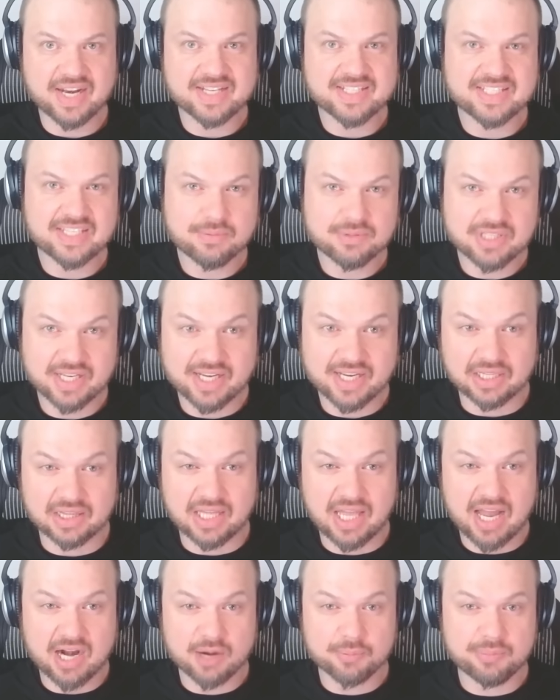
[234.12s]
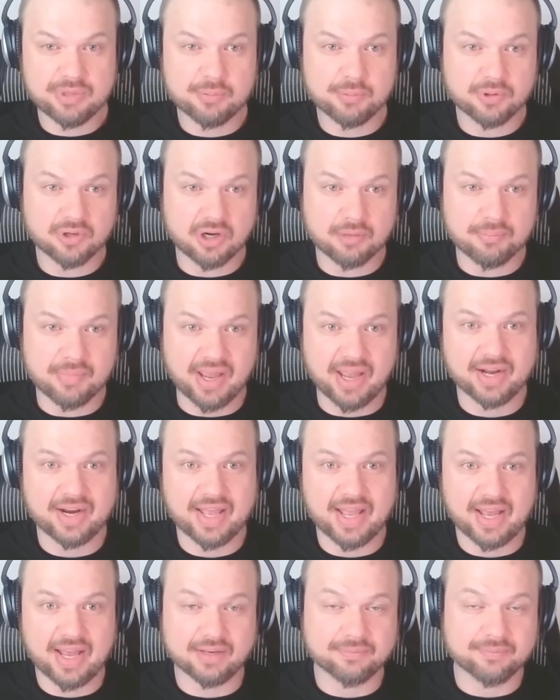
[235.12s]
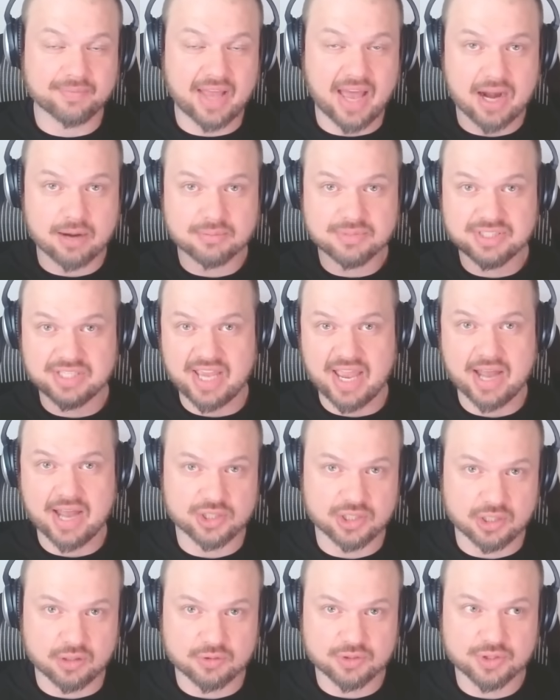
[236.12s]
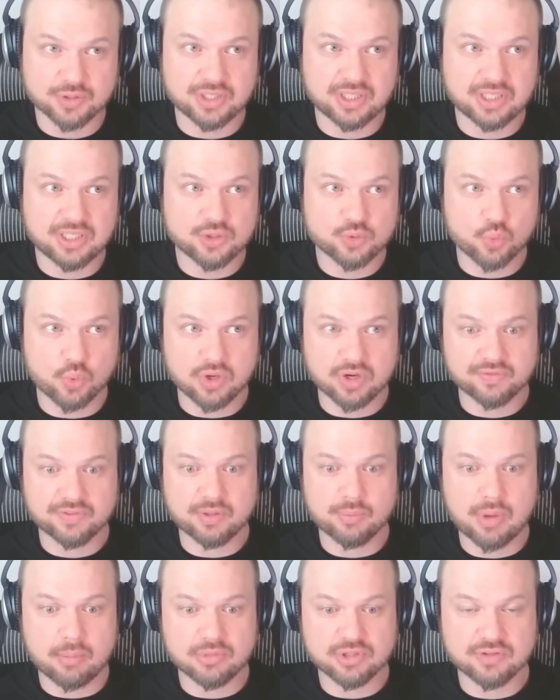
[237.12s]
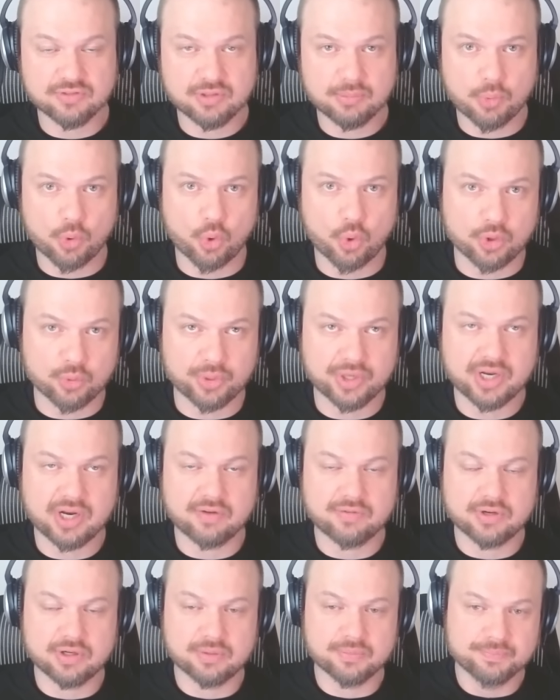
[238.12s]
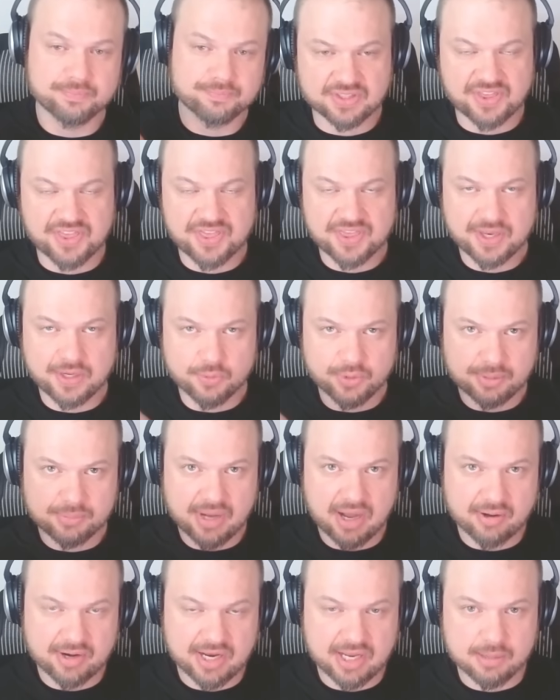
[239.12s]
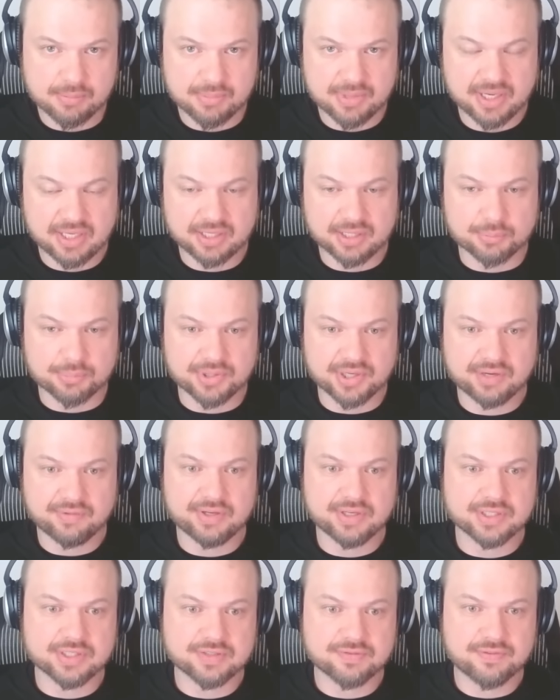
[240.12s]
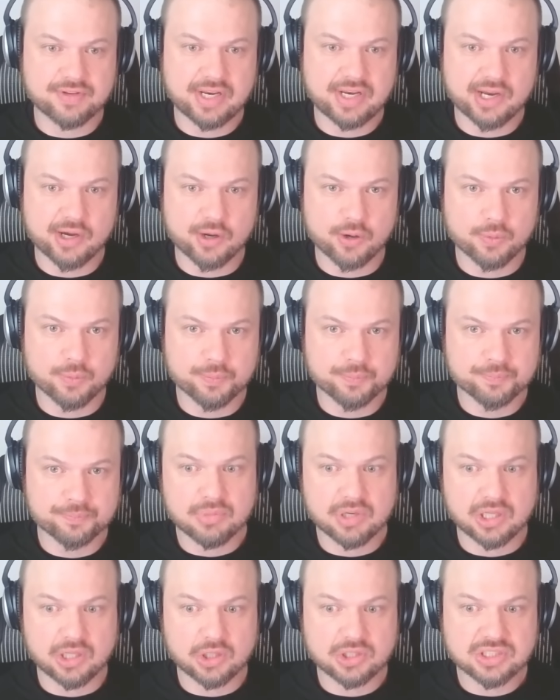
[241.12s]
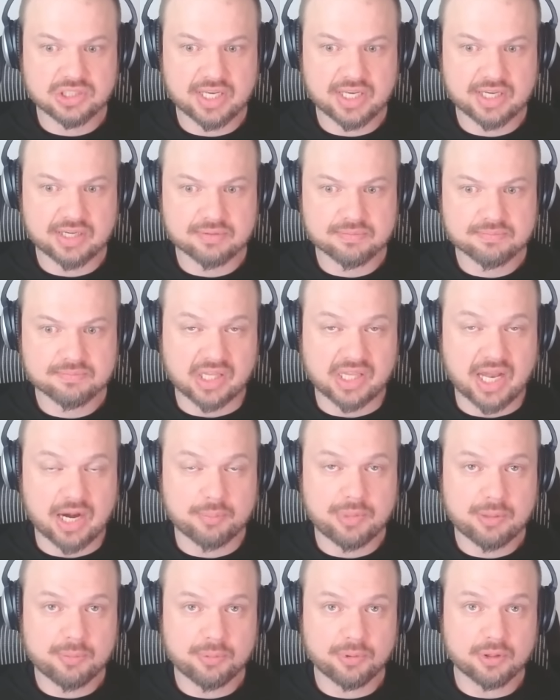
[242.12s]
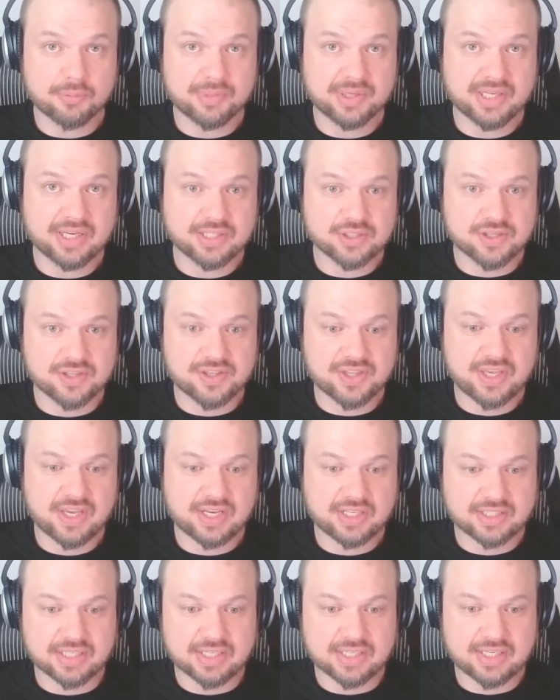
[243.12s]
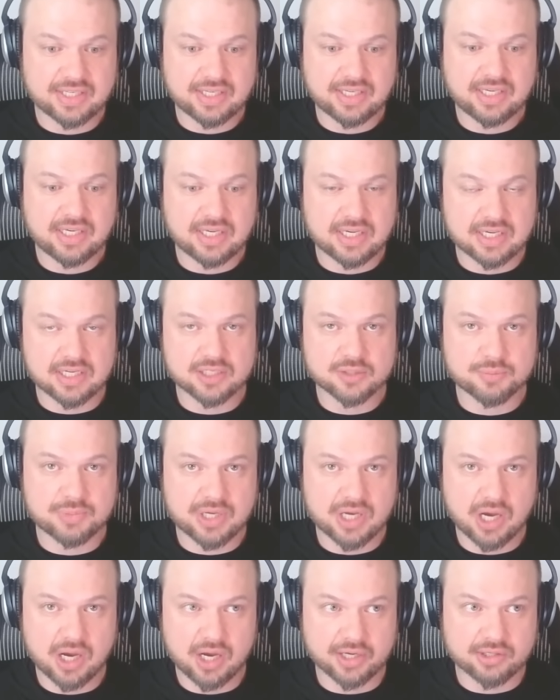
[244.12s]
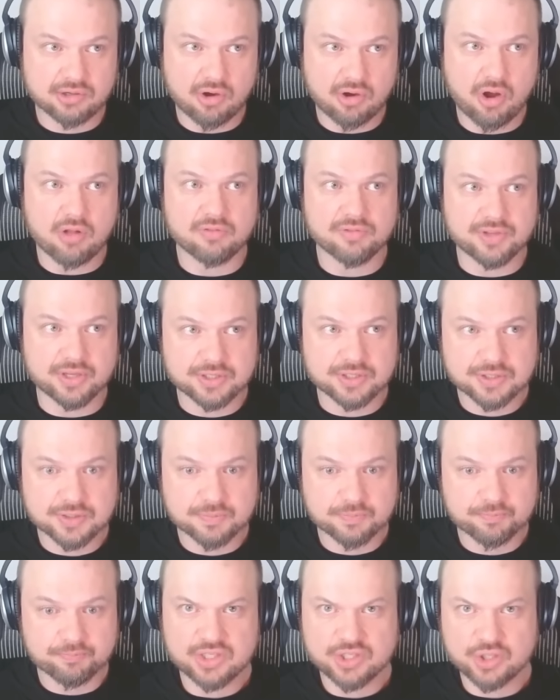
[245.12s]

And it seems like a lot of people are mad at Adam D'Angelo. So he's one of the members of the board. We covered the theory about him in the previous video, but it looks like a lot of people are beginning to think that he is behind all of this.